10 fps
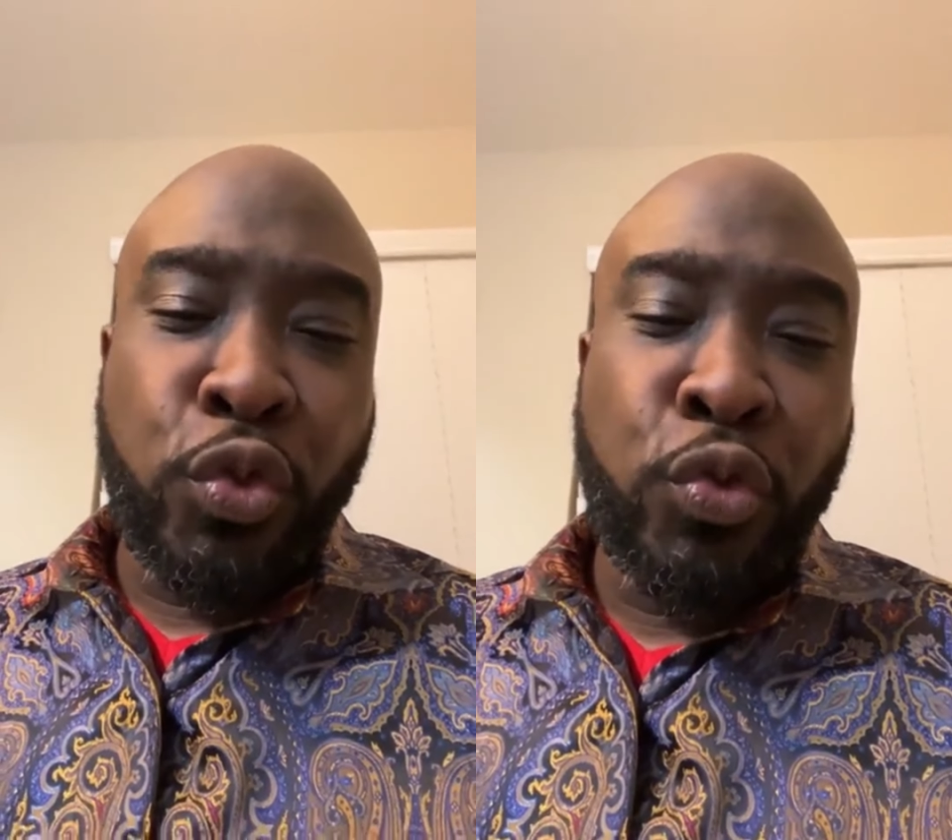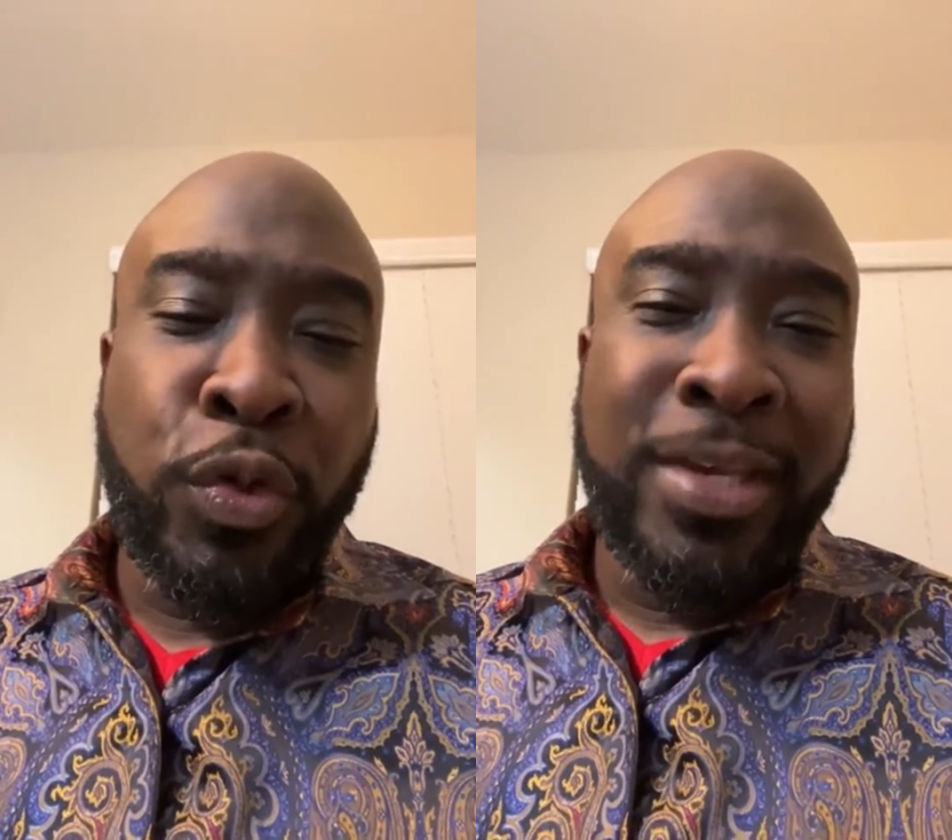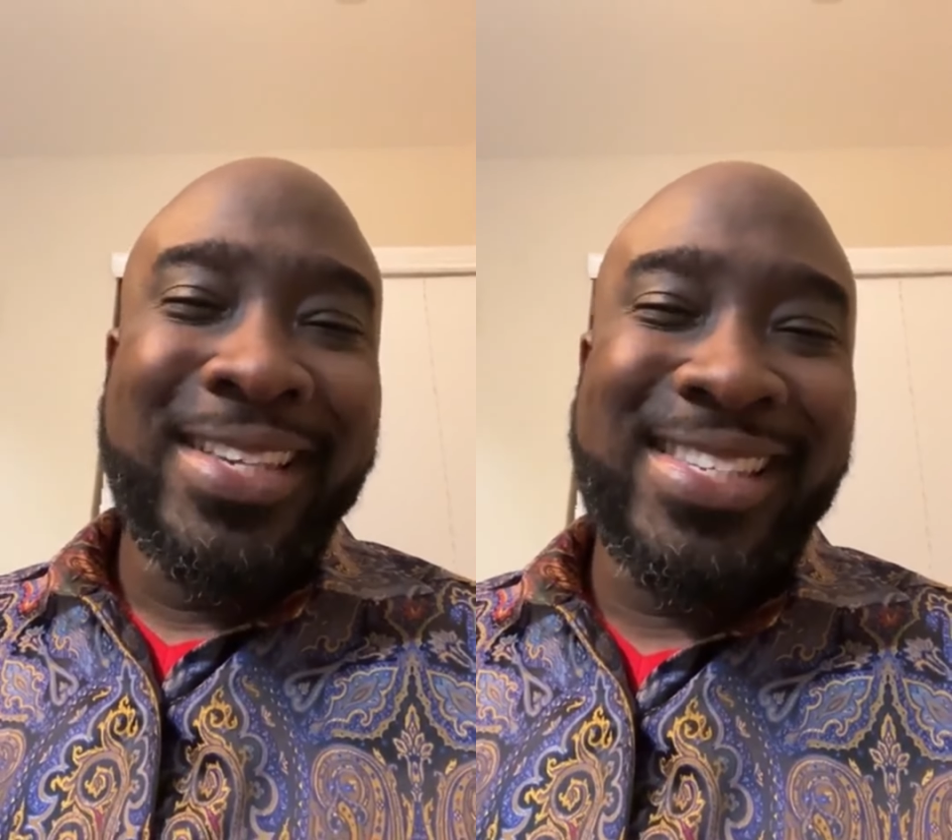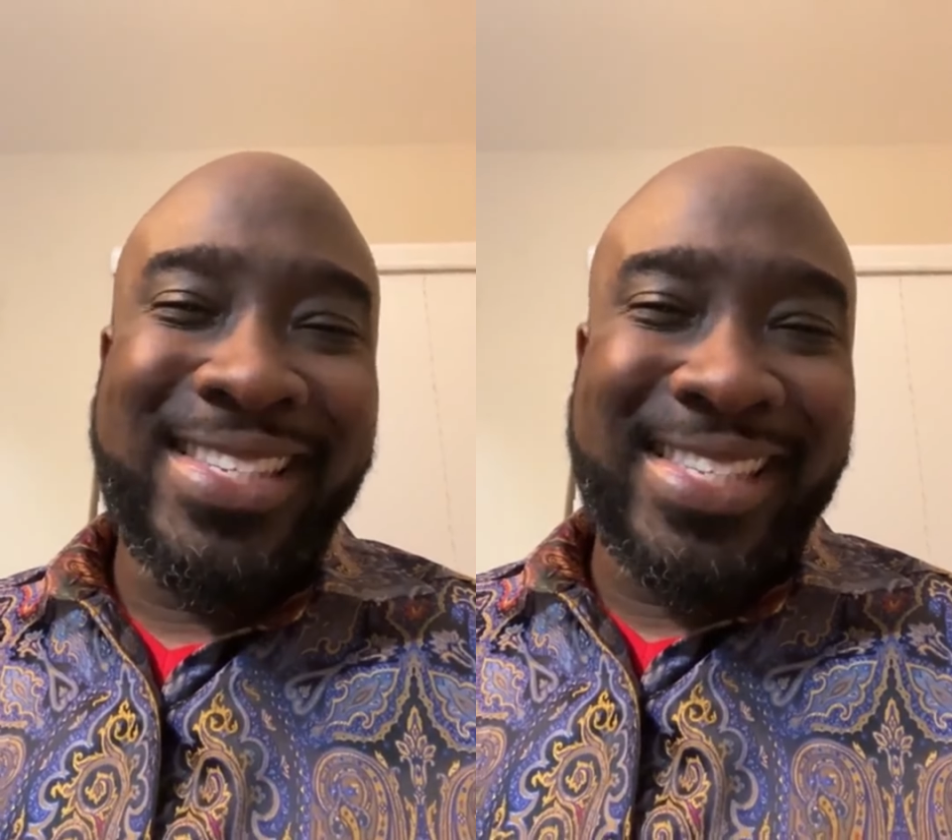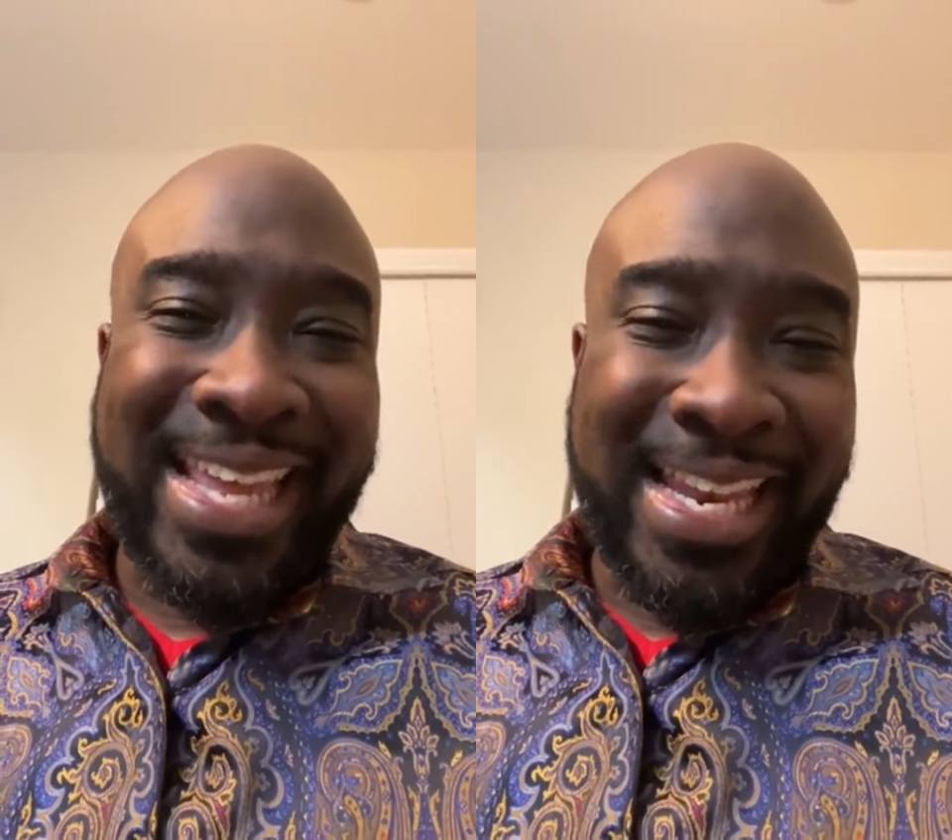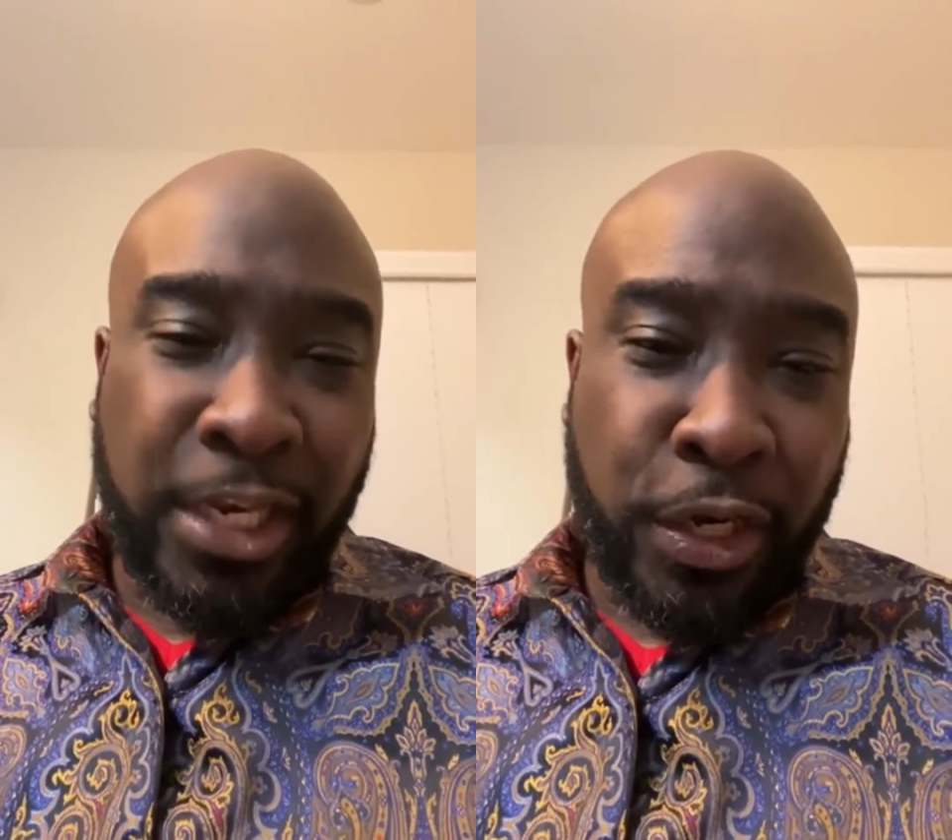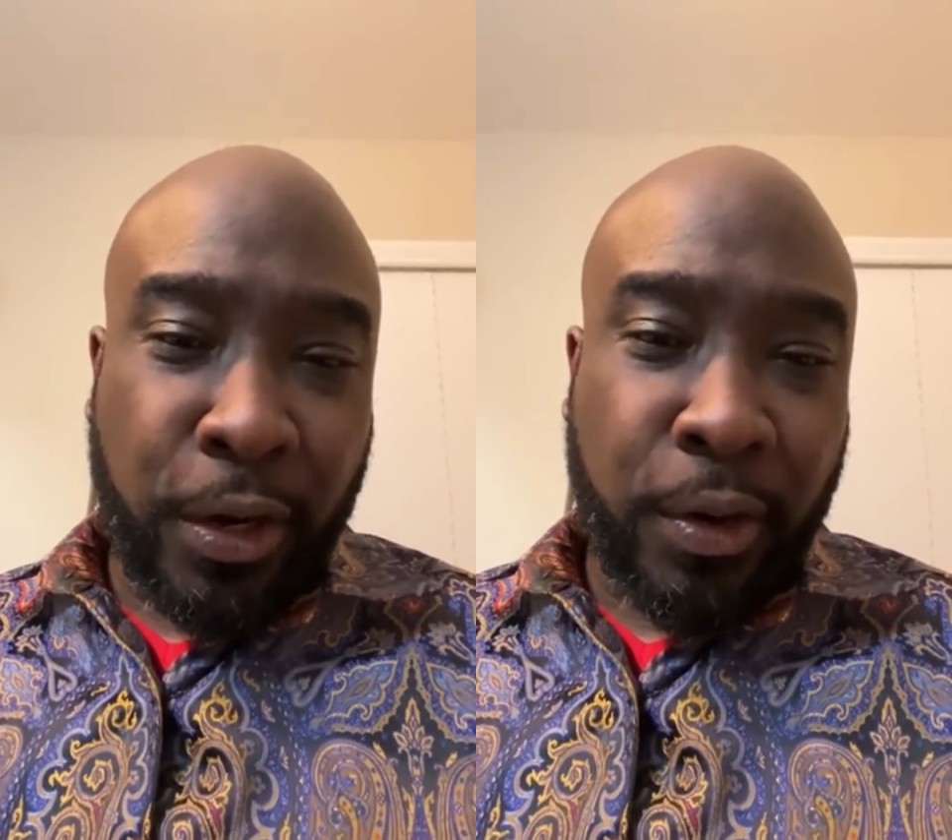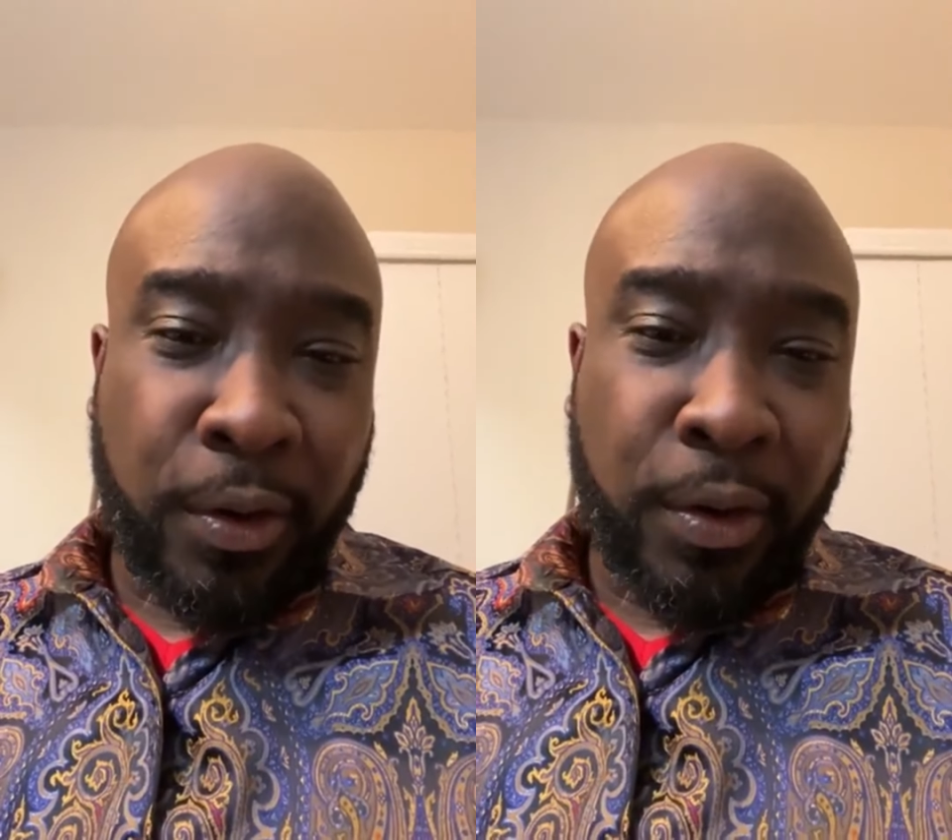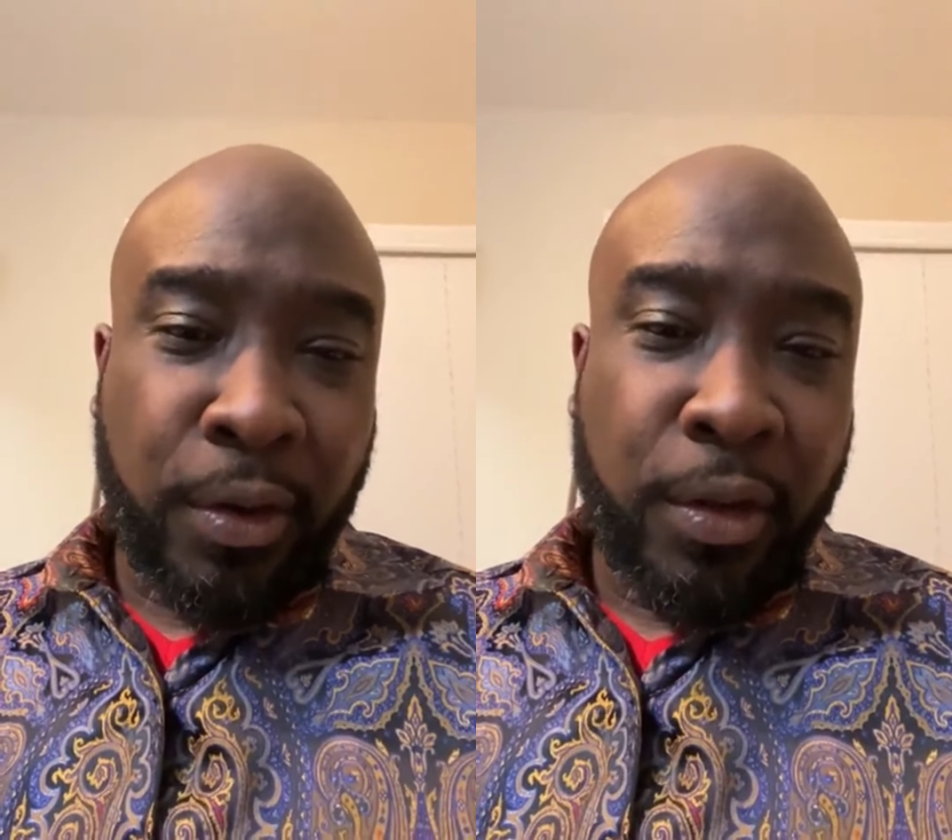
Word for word: to sender